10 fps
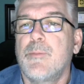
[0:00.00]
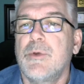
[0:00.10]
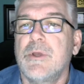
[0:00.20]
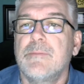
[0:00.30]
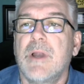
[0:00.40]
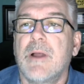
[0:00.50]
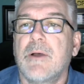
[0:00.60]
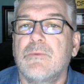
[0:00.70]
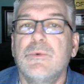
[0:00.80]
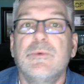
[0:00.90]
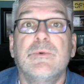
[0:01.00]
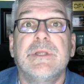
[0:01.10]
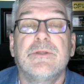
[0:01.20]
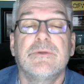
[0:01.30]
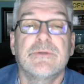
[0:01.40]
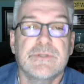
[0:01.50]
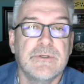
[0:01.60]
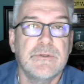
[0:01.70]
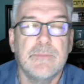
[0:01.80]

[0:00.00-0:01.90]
put it, but we'll get to it soon.